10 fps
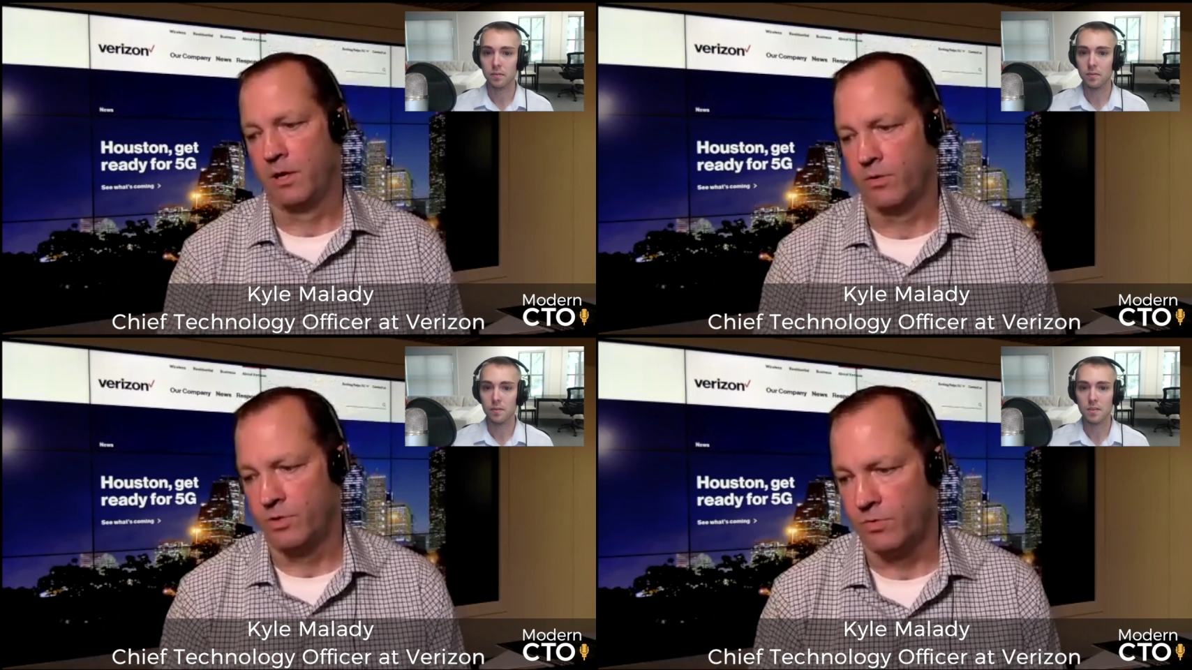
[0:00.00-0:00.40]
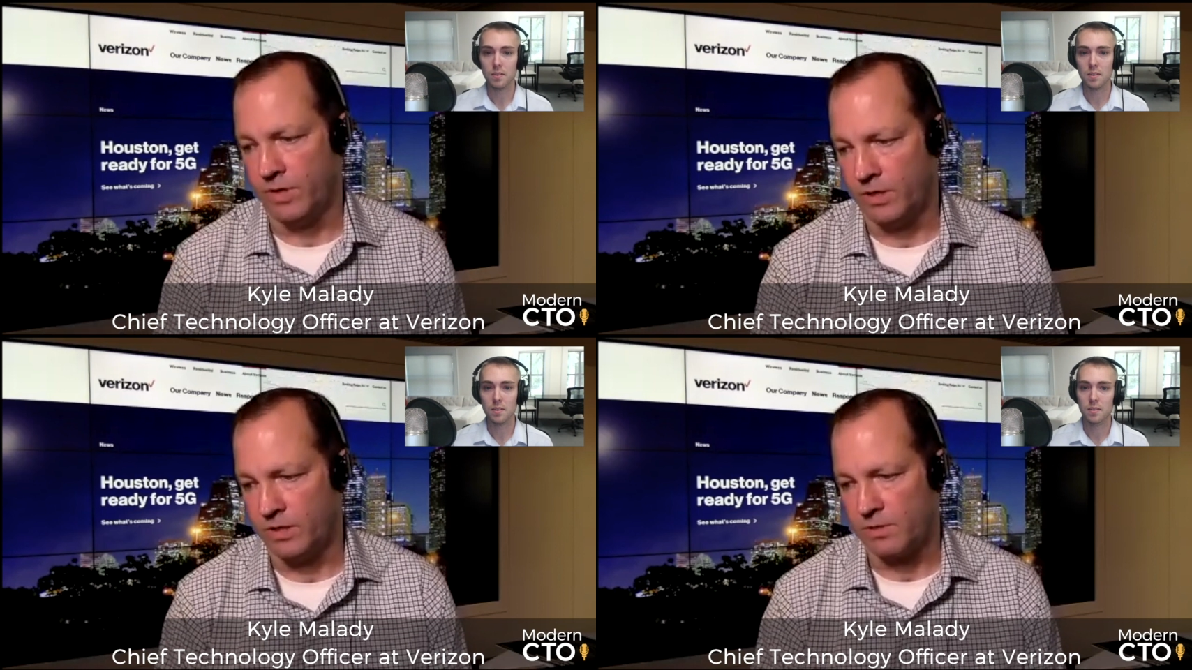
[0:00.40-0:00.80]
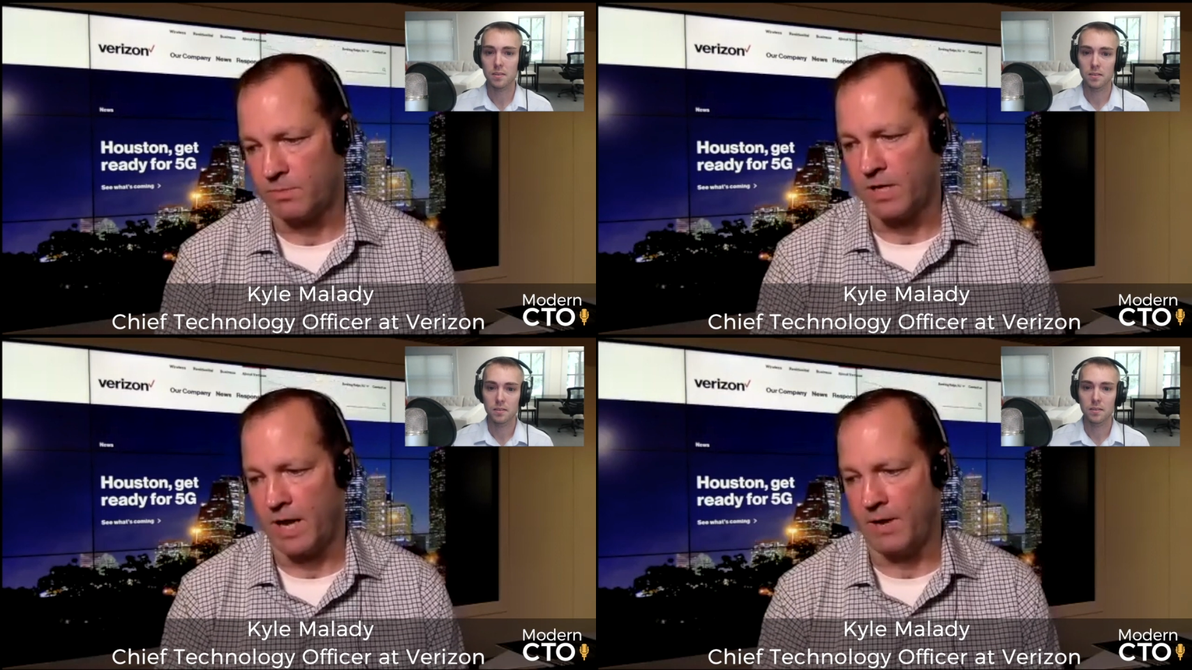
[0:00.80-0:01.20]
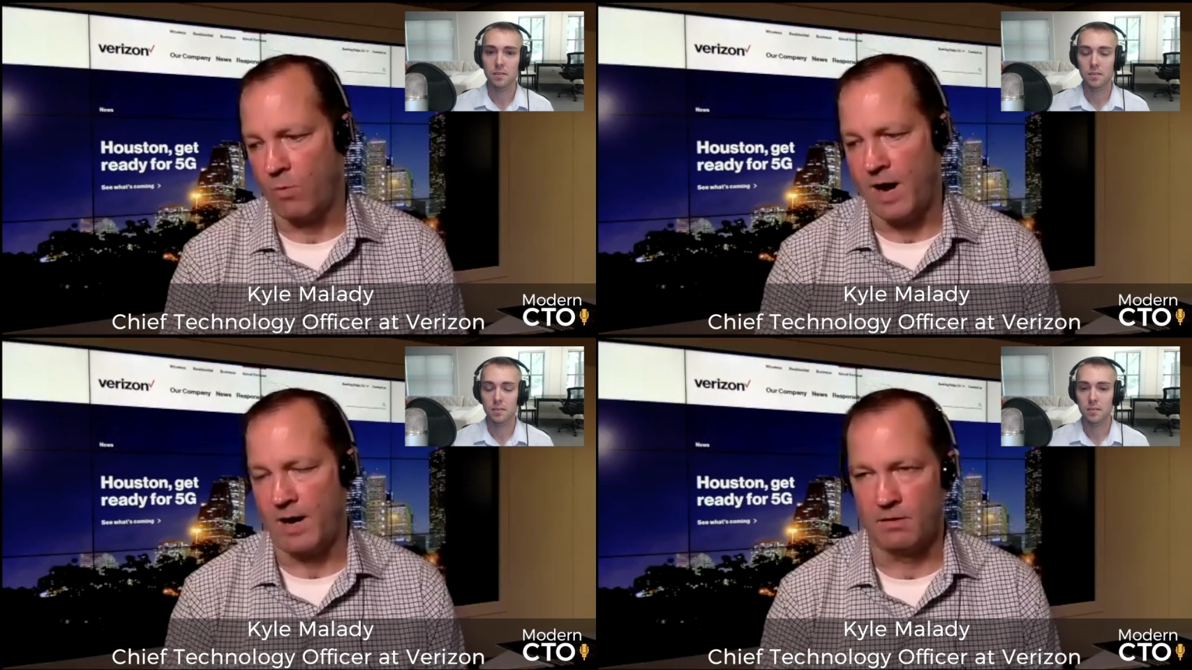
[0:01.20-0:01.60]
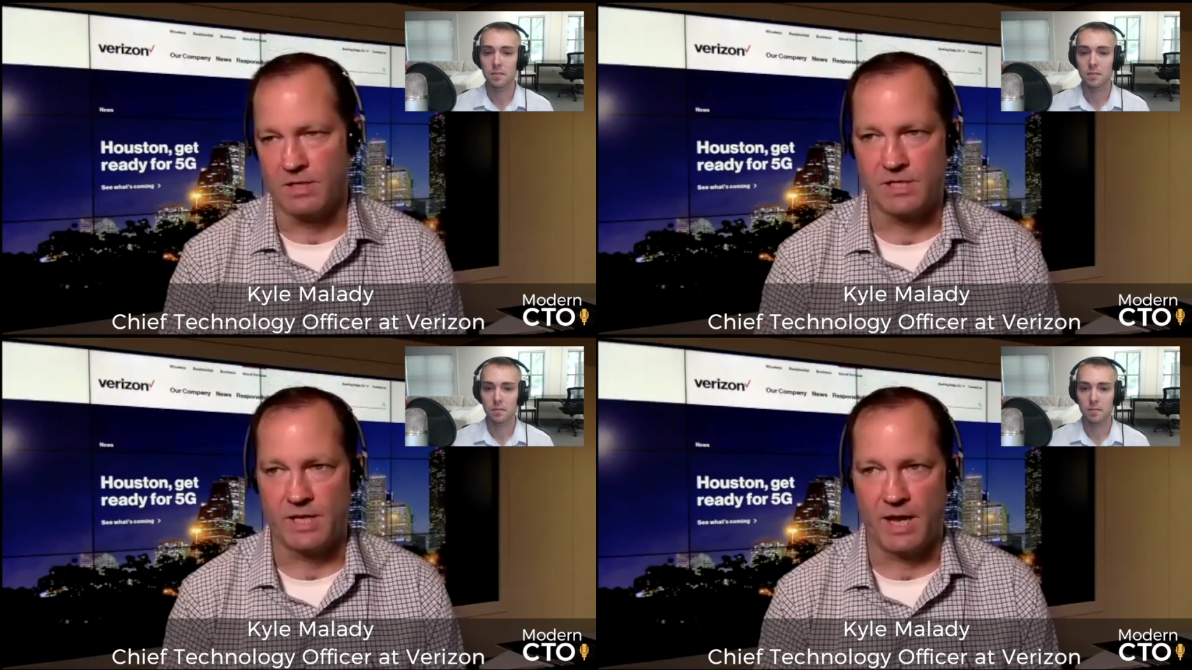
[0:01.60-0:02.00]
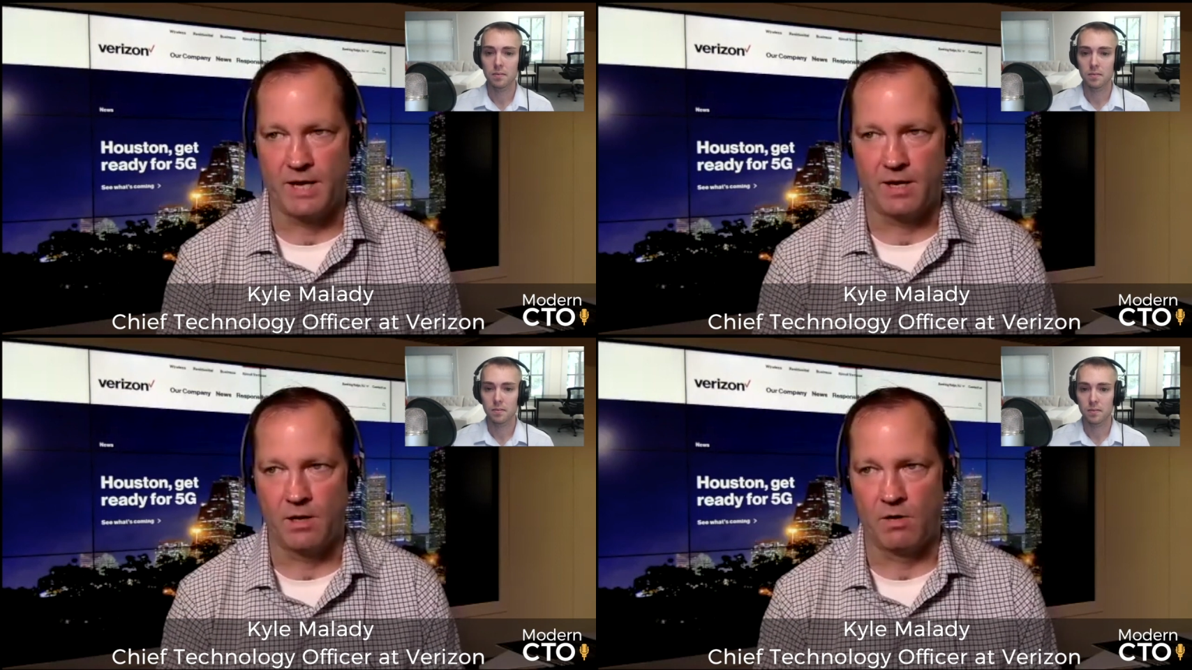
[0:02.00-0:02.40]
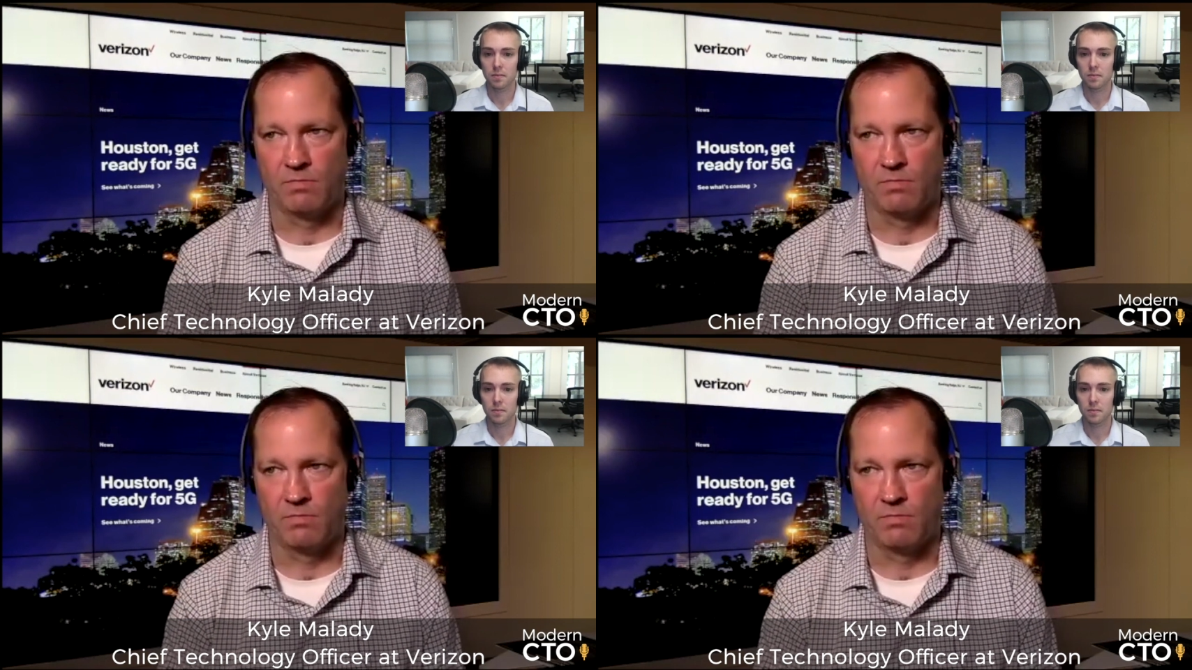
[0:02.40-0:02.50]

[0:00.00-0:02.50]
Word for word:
Speaker 1: you know, doing some kind of wireless data